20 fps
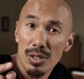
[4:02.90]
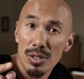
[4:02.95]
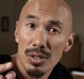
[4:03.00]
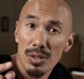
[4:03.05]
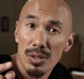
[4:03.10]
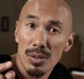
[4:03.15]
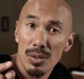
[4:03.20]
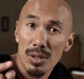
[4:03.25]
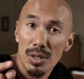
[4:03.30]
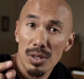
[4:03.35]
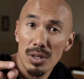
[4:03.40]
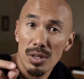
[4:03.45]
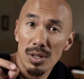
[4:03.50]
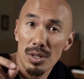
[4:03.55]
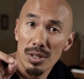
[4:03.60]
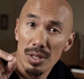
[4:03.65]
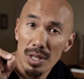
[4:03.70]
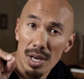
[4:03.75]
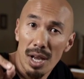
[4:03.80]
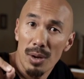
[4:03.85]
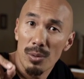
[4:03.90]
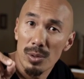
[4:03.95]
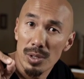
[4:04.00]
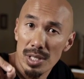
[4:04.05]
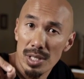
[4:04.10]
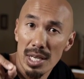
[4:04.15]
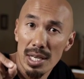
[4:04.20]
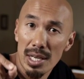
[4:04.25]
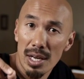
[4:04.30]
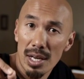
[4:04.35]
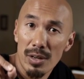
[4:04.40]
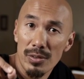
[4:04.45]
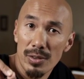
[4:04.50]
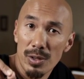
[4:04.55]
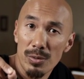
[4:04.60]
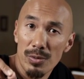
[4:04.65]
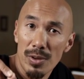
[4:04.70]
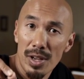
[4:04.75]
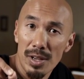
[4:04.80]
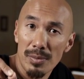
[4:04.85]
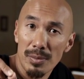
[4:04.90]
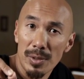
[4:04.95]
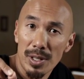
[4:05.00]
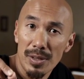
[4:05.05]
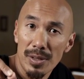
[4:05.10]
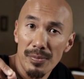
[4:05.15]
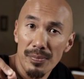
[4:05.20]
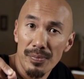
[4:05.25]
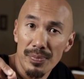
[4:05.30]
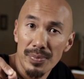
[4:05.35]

you that I would take care of your family.